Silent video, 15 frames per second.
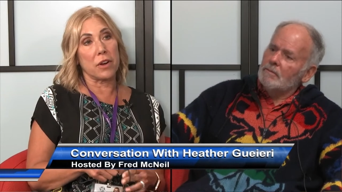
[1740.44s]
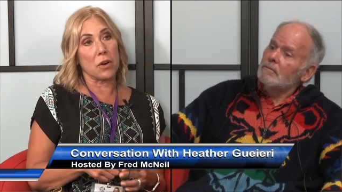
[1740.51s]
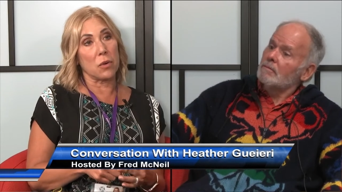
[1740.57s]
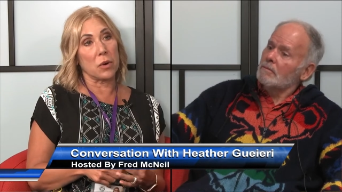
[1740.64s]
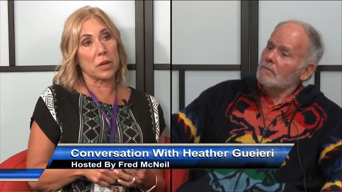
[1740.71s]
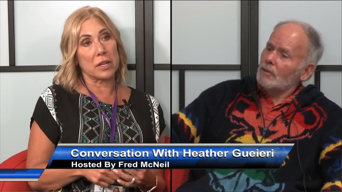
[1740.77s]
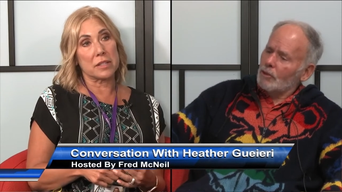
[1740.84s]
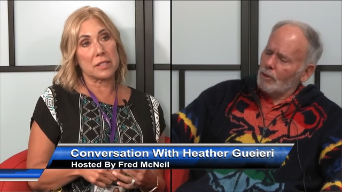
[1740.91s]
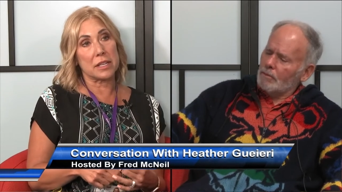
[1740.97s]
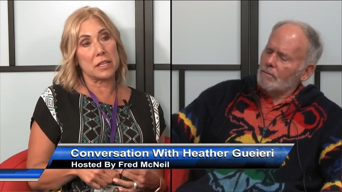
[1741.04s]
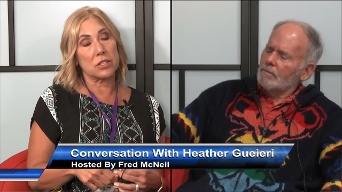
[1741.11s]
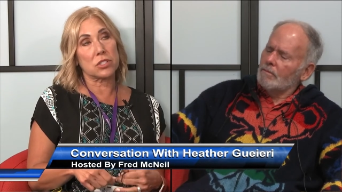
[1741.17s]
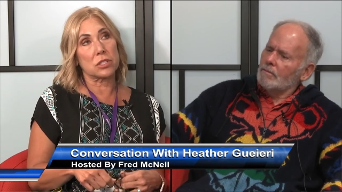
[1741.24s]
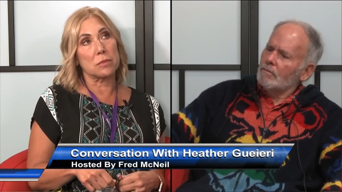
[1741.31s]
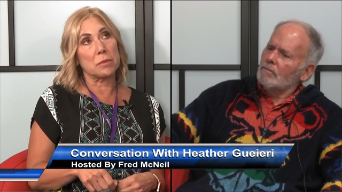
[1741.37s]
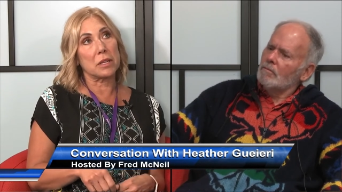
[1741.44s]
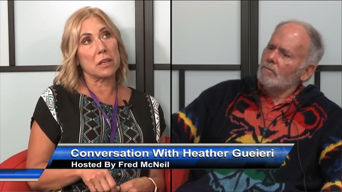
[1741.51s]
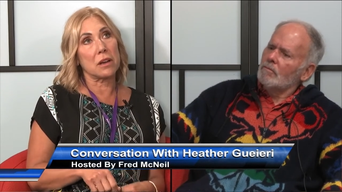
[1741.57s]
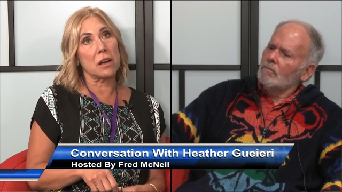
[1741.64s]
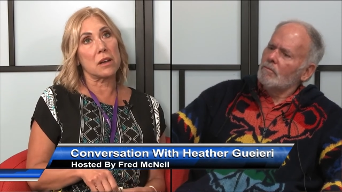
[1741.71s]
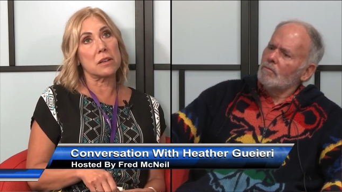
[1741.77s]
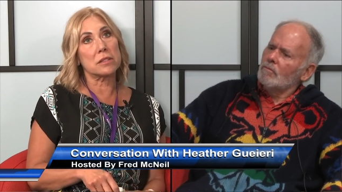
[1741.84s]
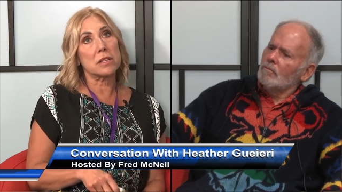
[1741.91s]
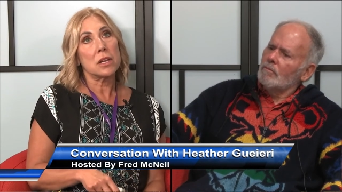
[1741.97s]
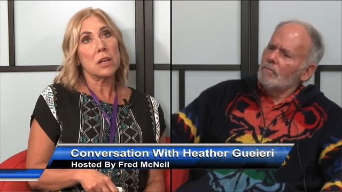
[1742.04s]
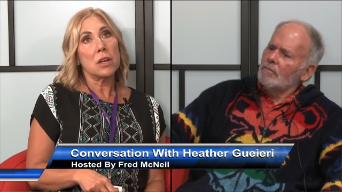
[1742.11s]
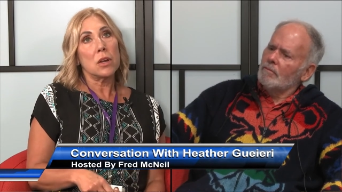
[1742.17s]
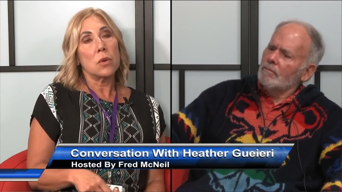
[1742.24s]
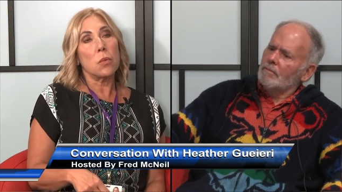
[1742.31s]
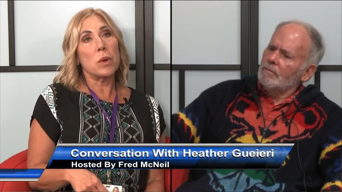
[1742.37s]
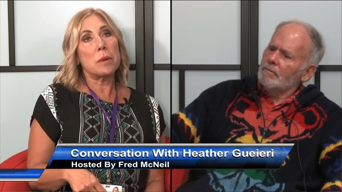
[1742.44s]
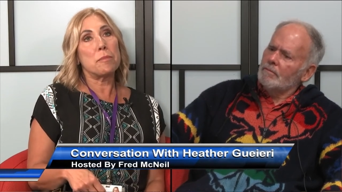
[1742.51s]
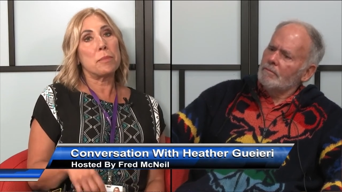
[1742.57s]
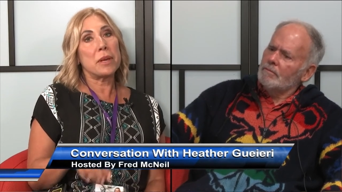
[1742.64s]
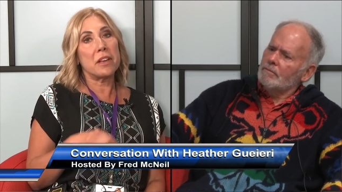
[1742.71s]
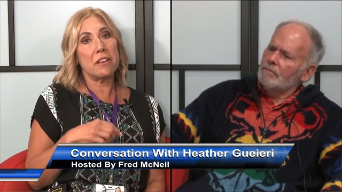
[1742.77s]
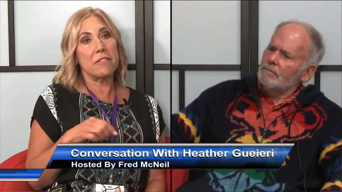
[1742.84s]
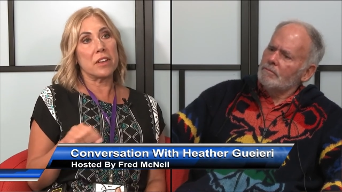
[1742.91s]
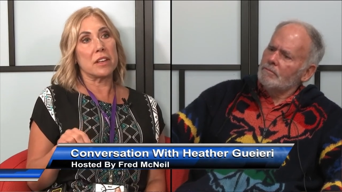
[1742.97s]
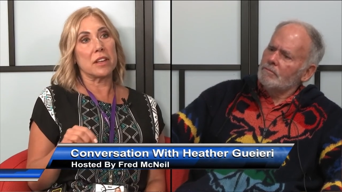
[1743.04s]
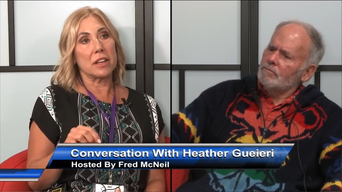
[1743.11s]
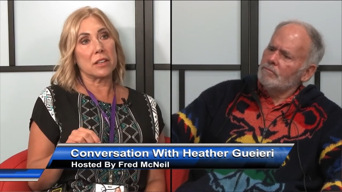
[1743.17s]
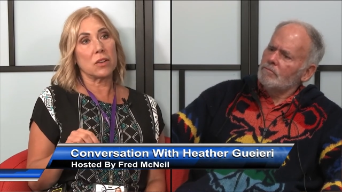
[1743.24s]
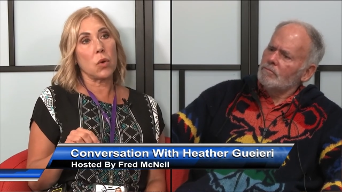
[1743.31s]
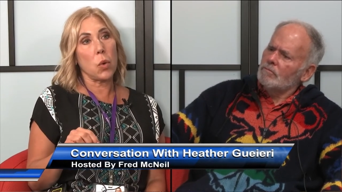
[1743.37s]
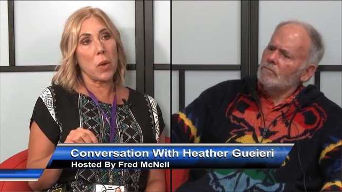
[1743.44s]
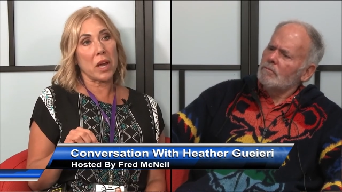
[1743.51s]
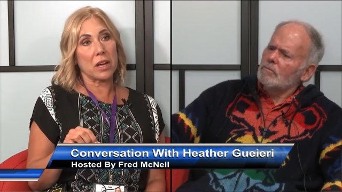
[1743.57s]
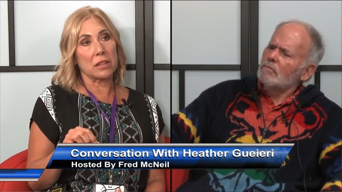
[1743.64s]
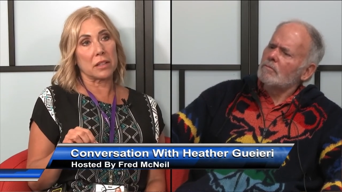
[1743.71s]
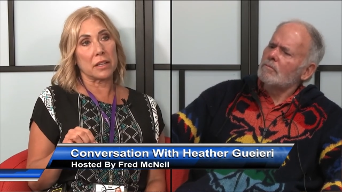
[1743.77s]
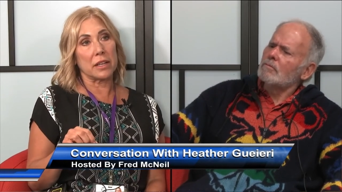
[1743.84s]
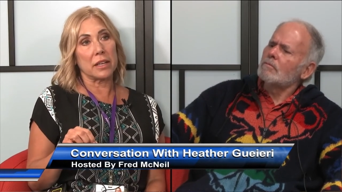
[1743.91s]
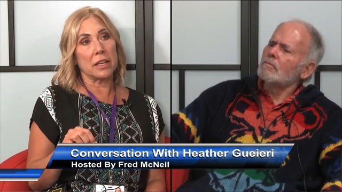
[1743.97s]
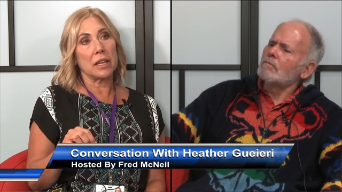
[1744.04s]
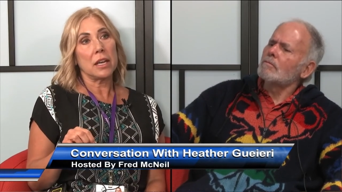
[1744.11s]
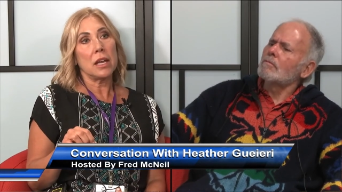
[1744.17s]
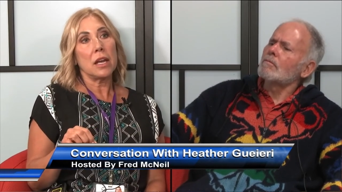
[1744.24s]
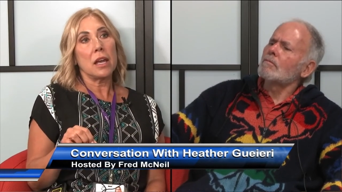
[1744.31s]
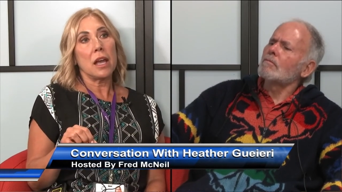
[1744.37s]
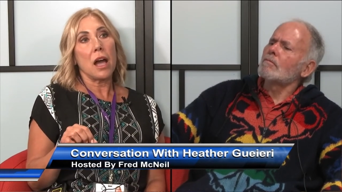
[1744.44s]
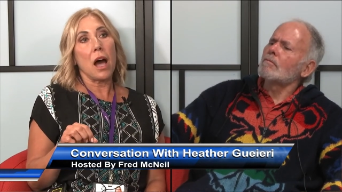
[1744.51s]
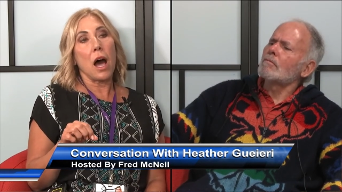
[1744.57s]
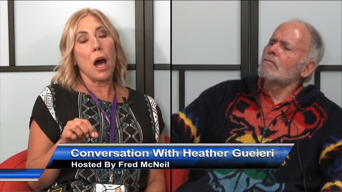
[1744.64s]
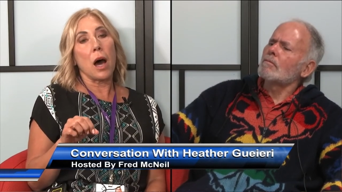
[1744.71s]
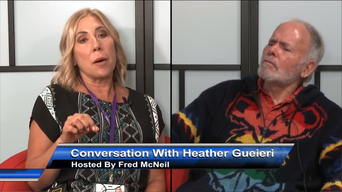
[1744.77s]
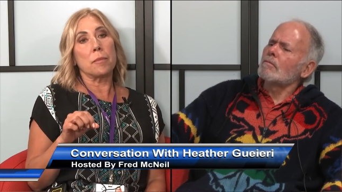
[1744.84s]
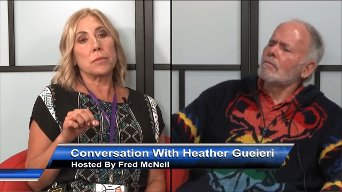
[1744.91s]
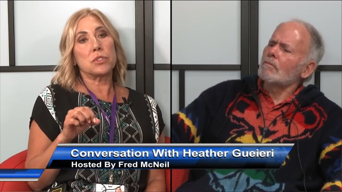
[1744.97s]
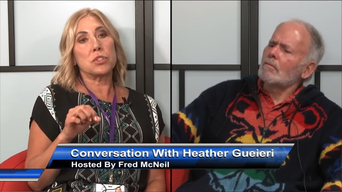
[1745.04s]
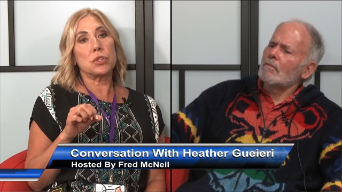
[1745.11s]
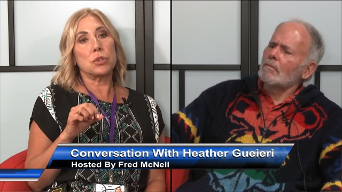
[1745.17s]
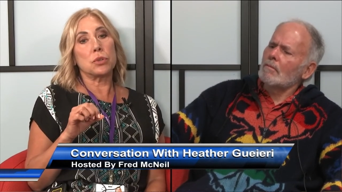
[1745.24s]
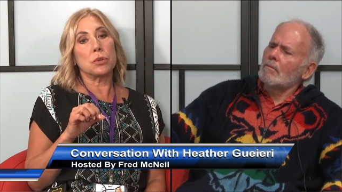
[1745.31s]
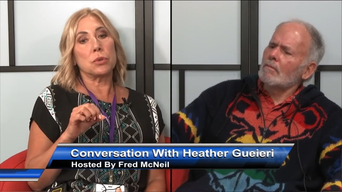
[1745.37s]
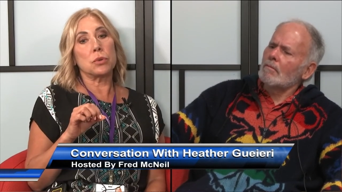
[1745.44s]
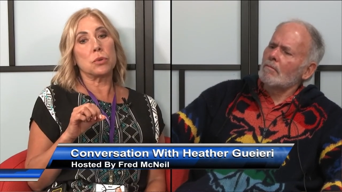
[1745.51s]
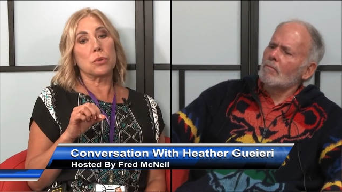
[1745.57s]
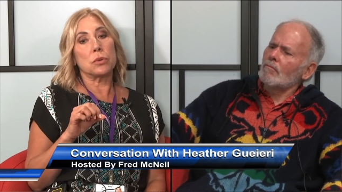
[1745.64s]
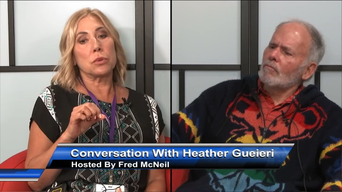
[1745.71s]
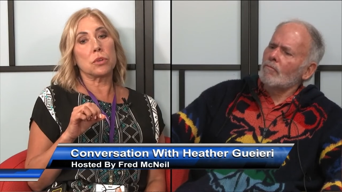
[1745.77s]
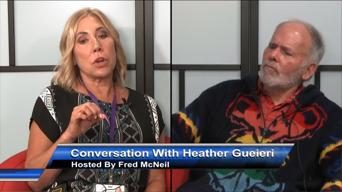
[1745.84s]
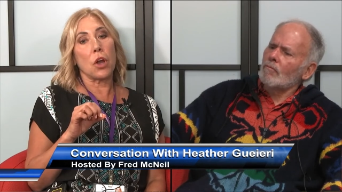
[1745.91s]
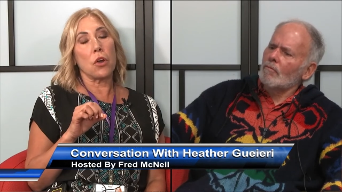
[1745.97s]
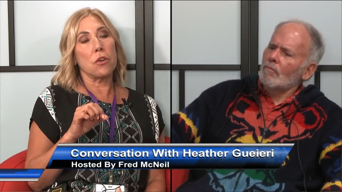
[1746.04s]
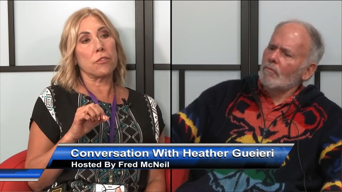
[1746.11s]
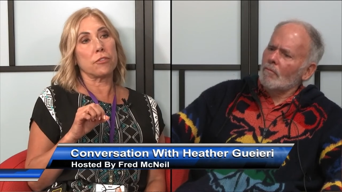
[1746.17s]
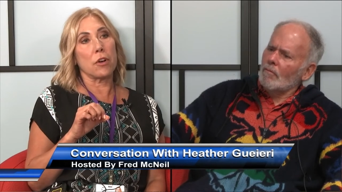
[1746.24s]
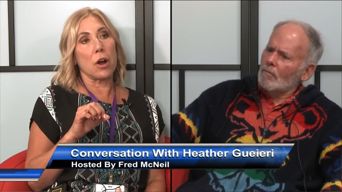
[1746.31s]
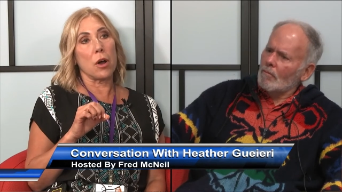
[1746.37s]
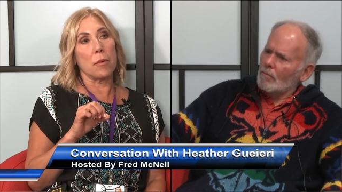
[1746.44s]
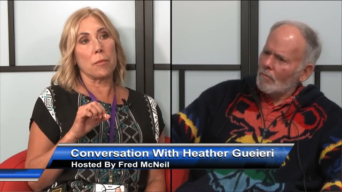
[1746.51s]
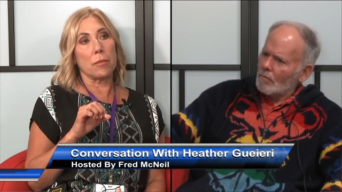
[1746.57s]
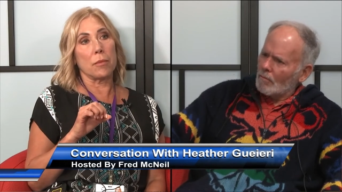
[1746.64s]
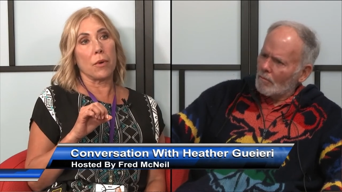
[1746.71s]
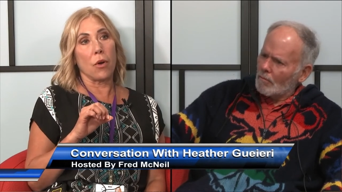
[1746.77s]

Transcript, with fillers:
Speaker 1: of our organization because we pivoted quickly to go from